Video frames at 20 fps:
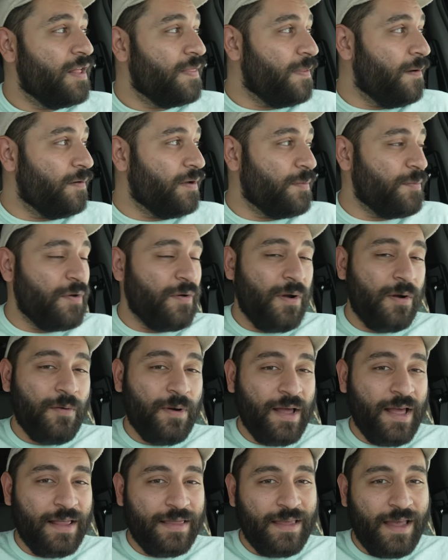Don't get me wrong,
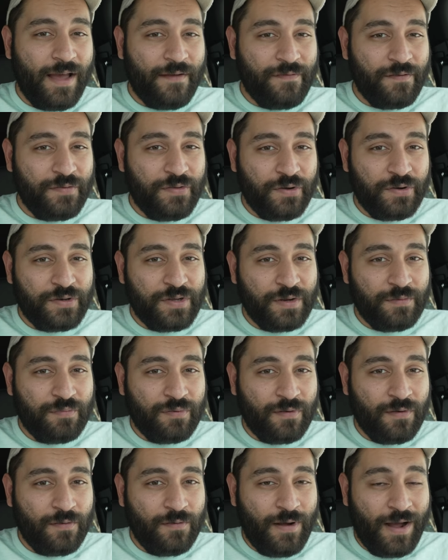when I had the iPhone 13
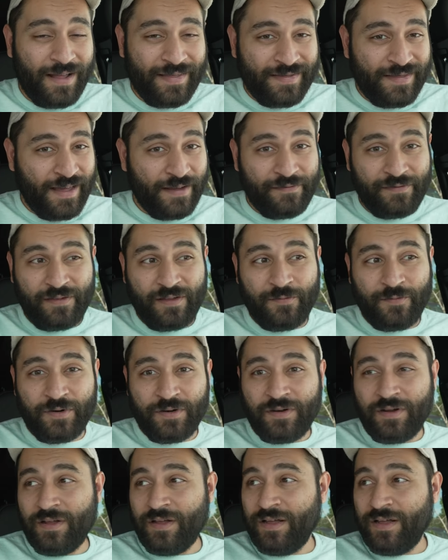Pro, I definitely would